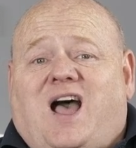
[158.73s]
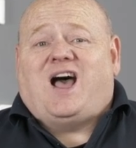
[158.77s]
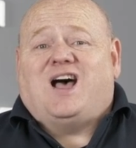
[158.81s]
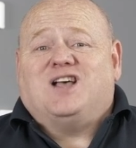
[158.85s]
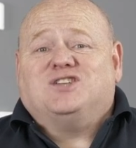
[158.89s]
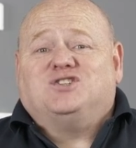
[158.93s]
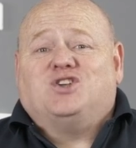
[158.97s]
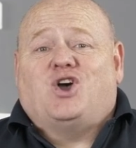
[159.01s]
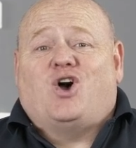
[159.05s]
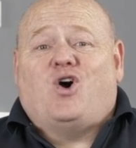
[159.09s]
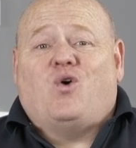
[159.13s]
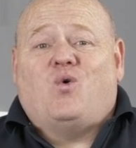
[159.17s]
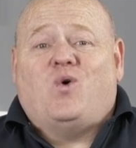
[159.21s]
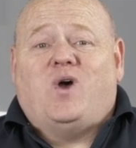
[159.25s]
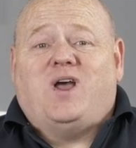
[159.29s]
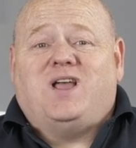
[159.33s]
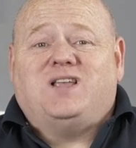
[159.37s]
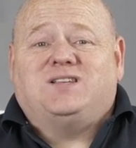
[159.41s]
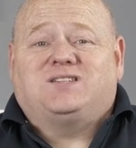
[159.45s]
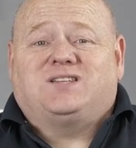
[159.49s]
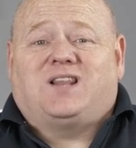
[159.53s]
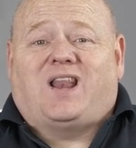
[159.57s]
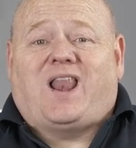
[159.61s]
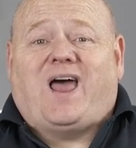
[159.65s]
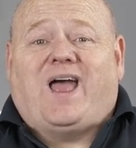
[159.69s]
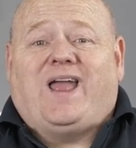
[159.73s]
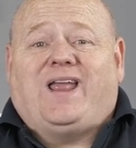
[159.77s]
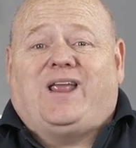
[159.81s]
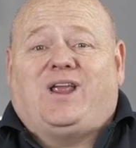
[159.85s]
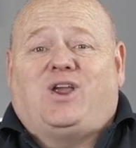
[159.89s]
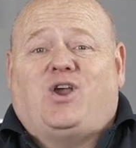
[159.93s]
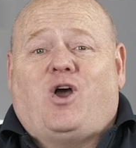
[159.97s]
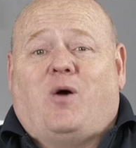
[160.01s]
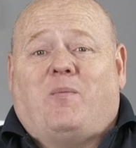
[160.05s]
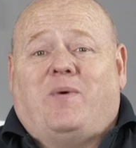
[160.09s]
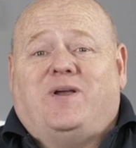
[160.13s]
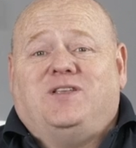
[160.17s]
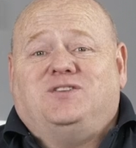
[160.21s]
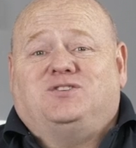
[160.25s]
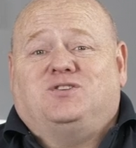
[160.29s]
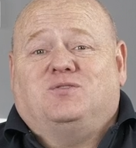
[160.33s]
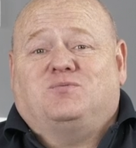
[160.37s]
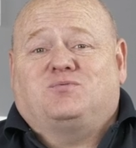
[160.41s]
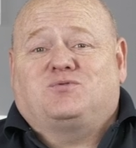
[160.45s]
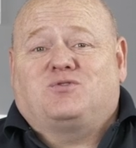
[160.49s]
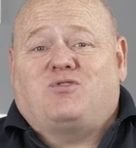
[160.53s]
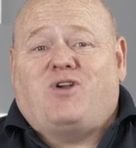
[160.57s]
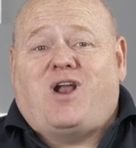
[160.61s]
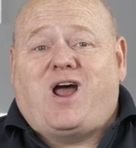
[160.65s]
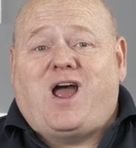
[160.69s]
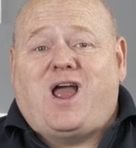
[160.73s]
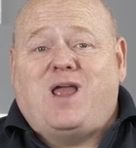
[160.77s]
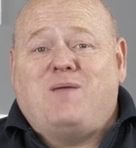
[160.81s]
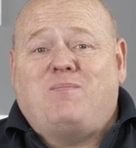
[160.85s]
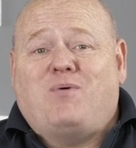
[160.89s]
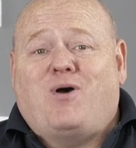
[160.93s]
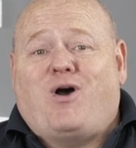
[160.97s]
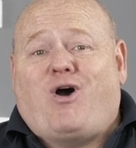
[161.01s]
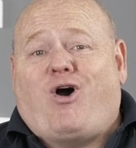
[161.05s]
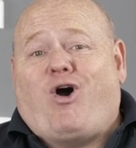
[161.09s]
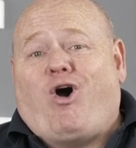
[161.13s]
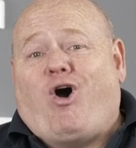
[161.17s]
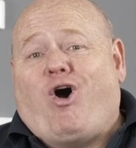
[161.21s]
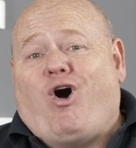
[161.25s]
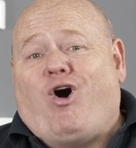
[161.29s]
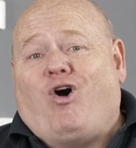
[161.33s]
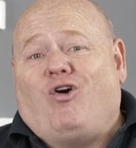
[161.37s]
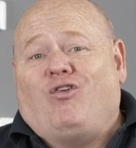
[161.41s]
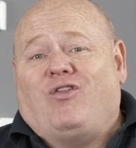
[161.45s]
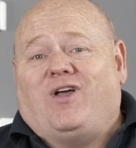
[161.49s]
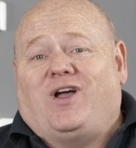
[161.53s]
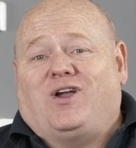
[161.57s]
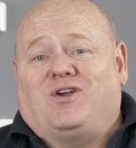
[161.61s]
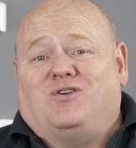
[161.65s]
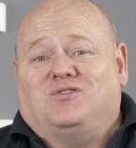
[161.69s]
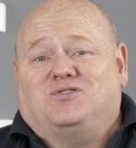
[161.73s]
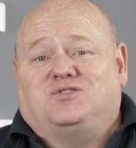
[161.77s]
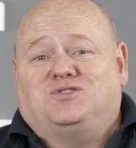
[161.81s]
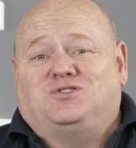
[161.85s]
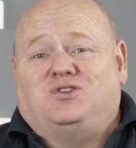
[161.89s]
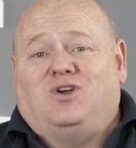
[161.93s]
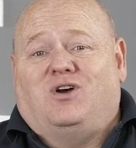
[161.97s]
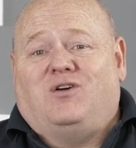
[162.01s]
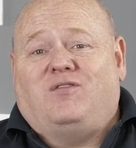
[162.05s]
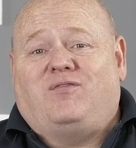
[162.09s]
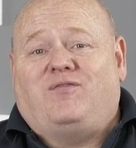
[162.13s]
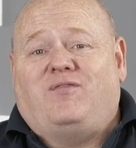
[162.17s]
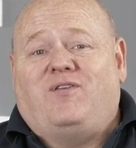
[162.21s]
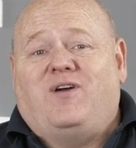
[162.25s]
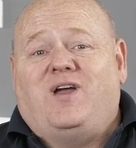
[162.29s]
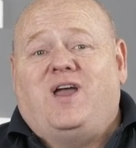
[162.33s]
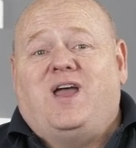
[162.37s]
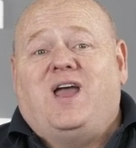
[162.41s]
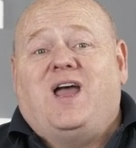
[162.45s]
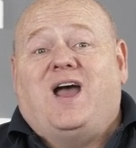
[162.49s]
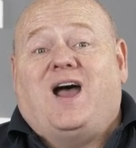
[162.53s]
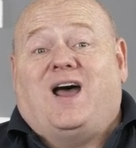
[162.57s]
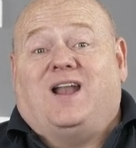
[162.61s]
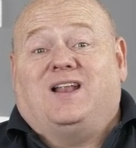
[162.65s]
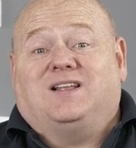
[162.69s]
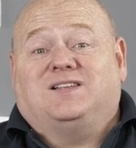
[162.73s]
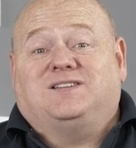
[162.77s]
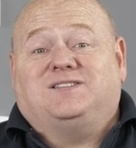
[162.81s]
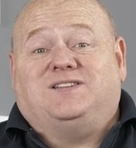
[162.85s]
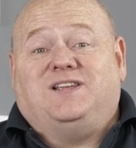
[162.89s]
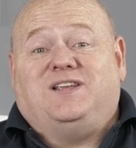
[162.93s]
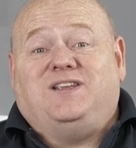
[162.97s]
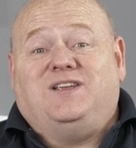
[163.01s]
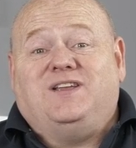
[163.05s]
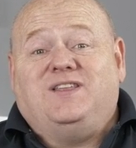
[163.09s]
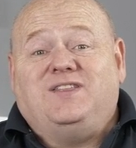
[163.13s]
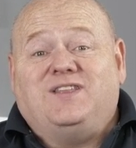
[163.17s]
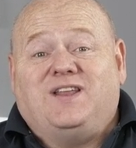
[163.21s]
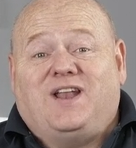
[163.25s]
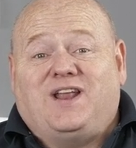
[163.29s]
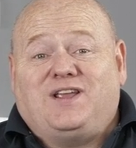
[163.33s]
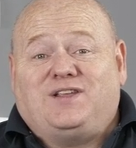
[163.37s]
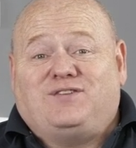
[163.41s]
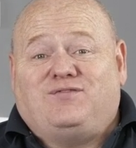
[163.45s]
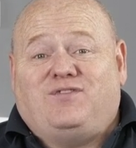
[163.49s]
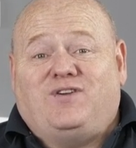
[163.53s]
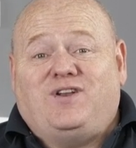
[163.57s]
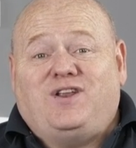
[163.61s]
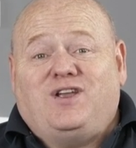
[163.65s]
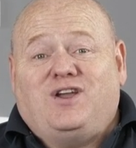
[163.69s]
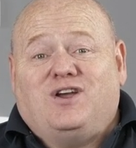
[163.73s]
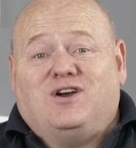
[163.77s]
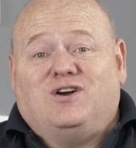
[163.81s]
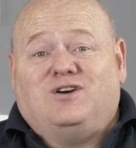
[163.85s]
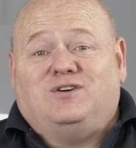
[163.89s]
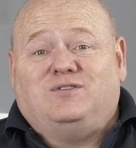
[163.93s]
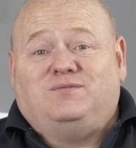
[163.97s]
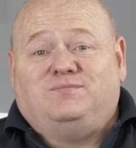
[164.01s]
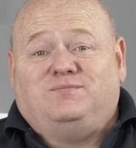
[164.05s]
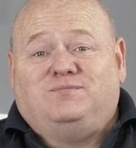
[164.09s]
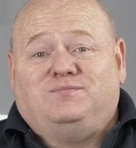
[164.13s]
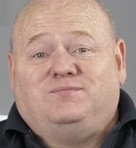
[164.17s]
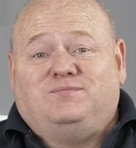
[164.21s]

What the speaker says: As always, like, comment, subscribe, all that good stuff, and I'll see you in the next video.